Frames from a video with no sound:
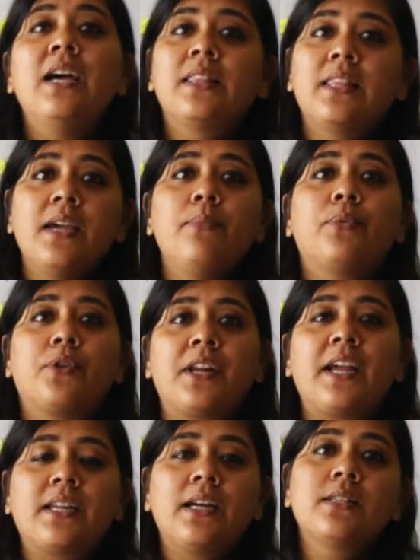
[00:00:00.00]
They
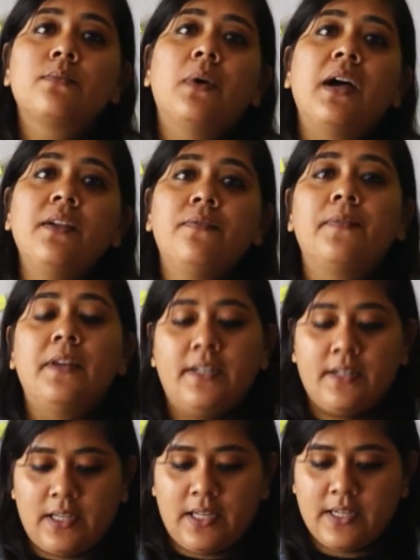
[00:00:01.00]
protect us by
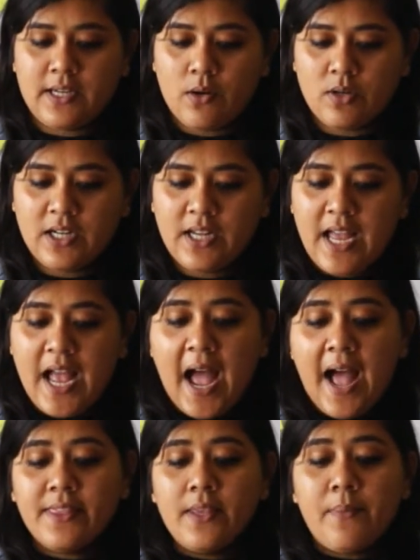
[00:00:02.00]
filtering it out.
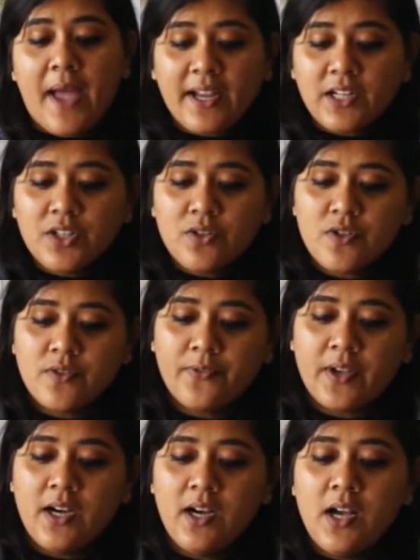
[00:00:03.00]
And the
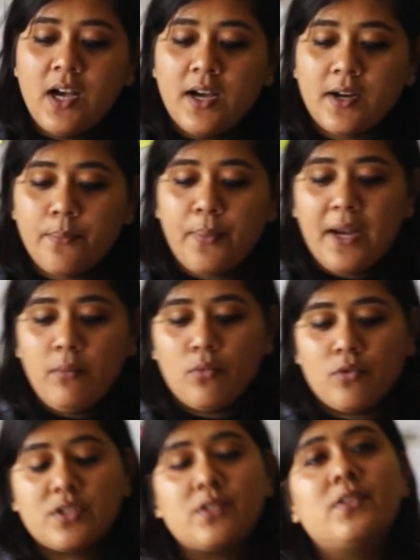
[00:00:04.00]
magnetosphere repel
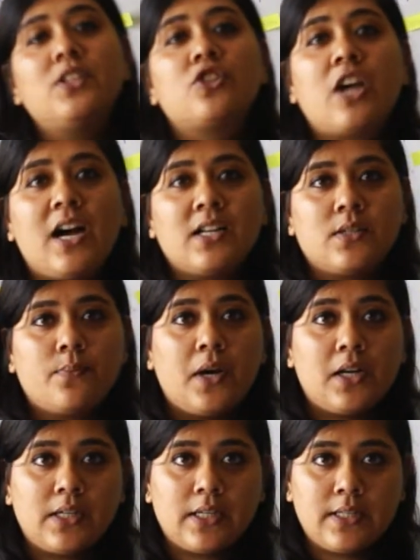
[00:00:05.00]
most of the charged
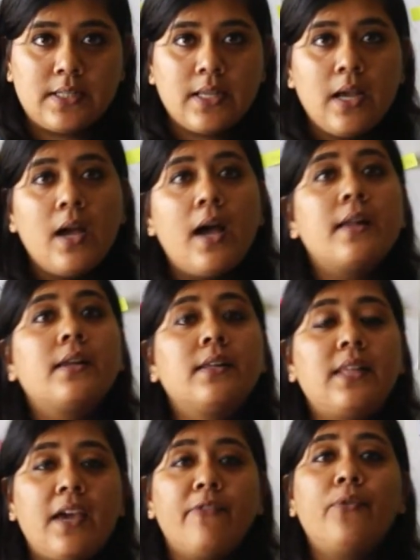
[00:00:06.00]
particles.
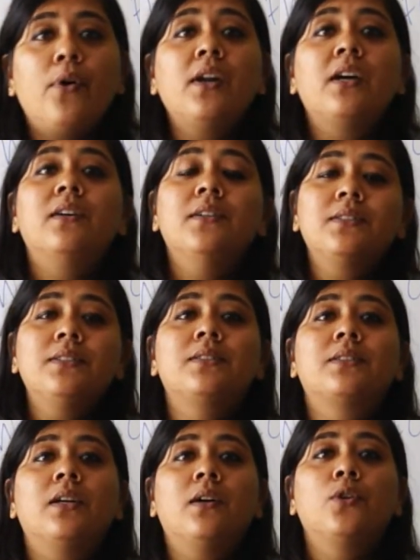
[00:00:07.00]
Therefore, Earth
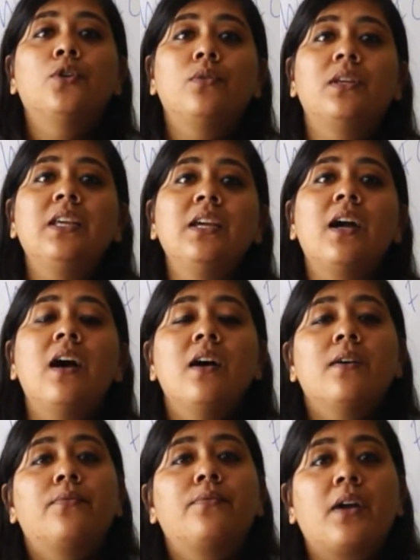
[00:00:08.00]
is unique
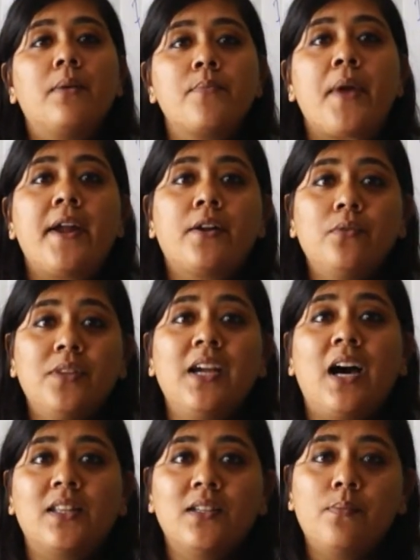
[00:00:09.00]
compared to the
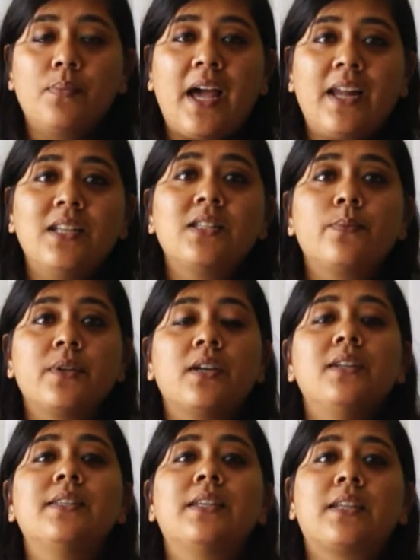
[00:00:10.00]
other planets
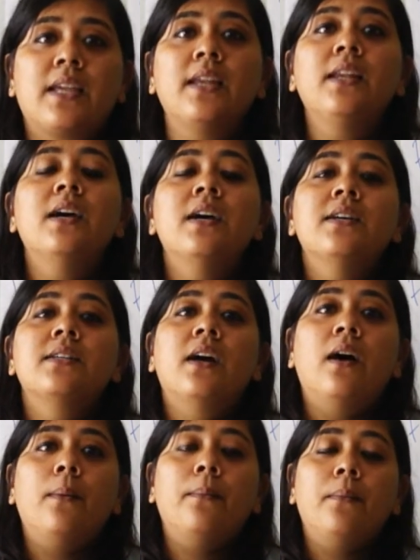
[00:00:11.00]
because it can
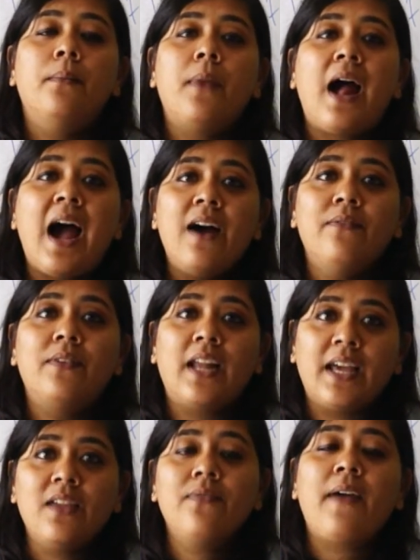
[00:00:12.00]
have
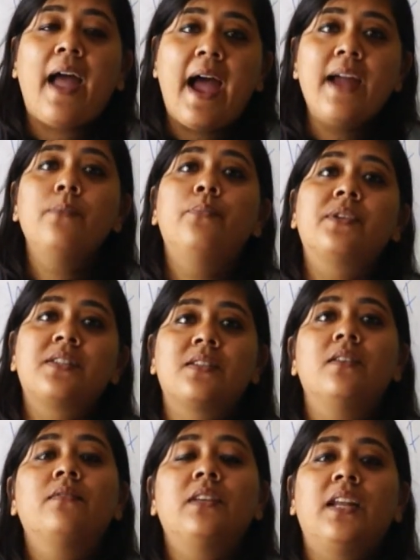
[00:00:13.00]
life and
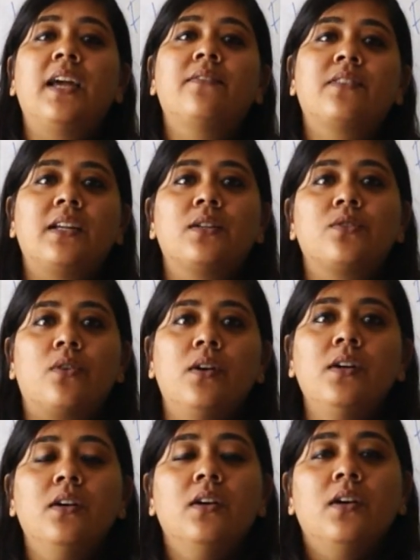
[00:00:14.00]
preserve the life that is
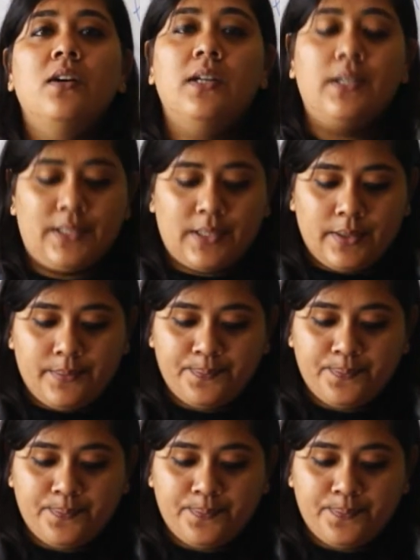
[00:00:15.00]
on Earth.